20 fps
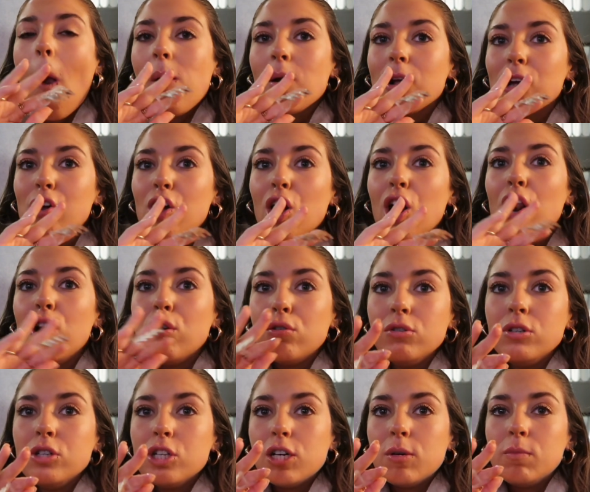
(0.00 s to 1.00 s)
like a
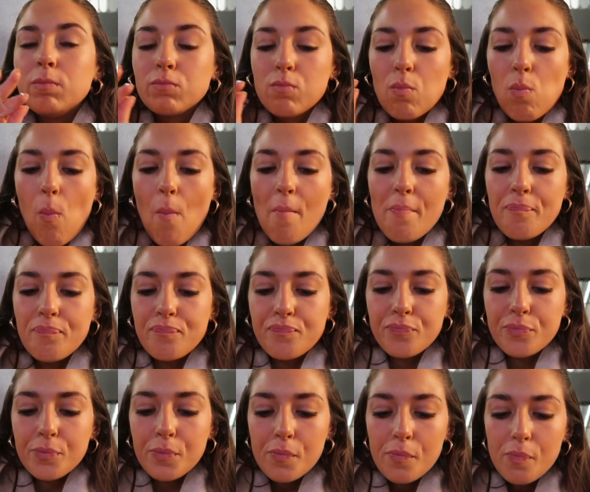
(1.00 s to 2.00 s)
London
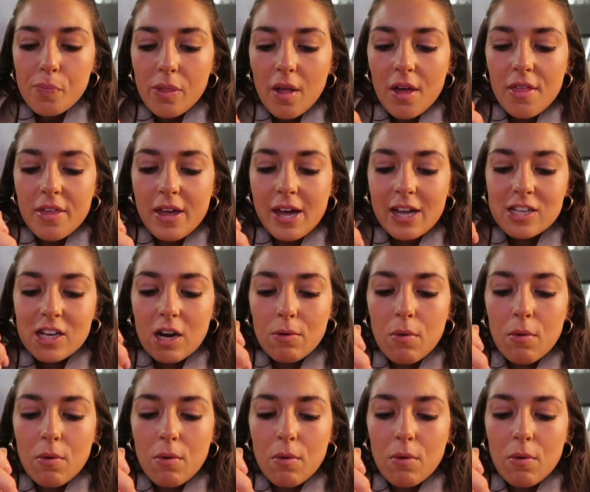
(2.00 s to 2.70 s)
theatre,